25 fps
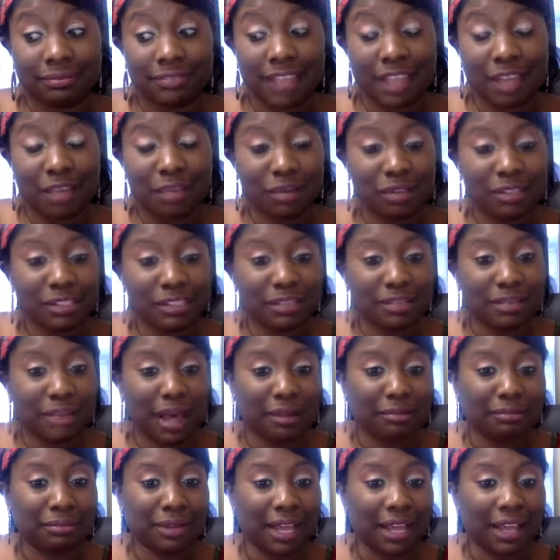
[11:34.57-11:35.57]
And what's the
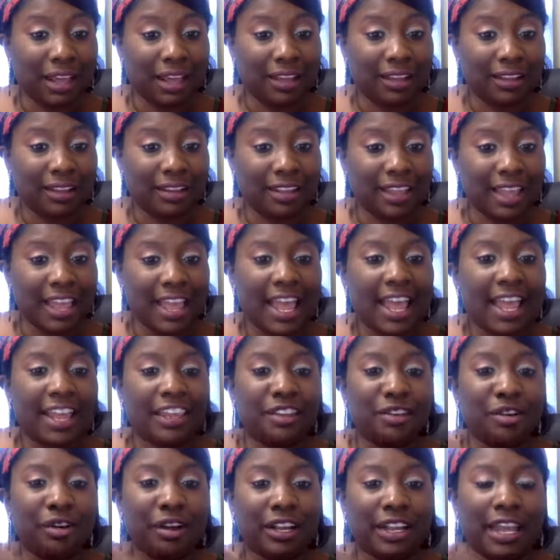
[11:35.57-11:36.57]
bottom line? And
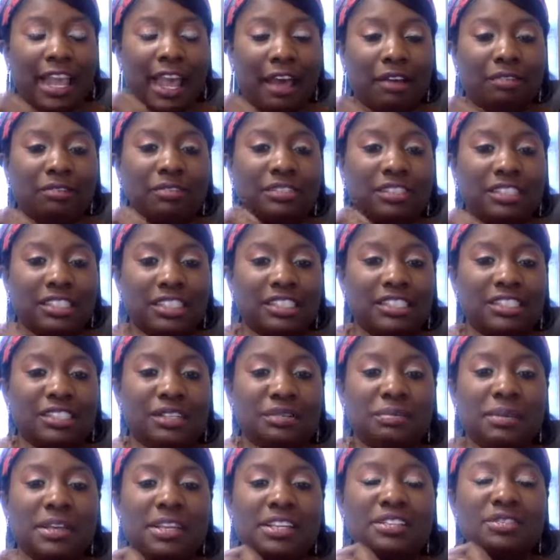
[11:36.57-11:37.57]
your accounting
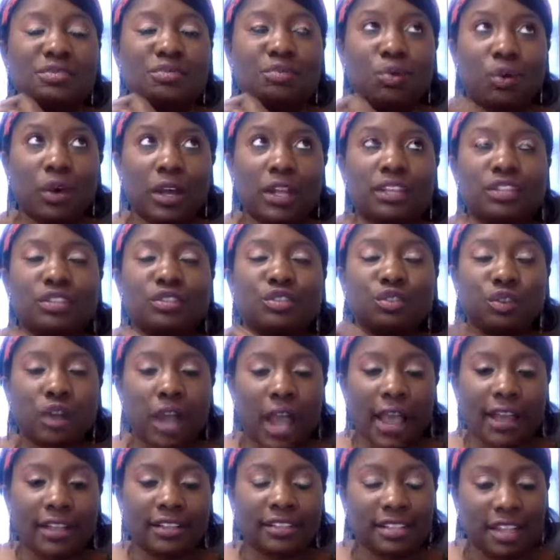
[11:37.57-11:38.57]
system is what
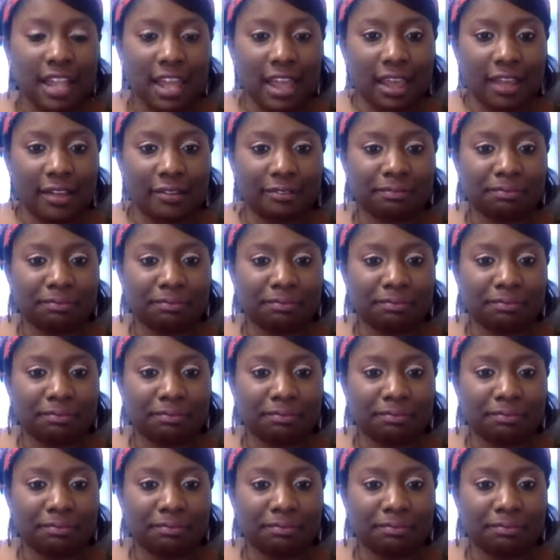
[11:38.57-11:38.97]
tracks that.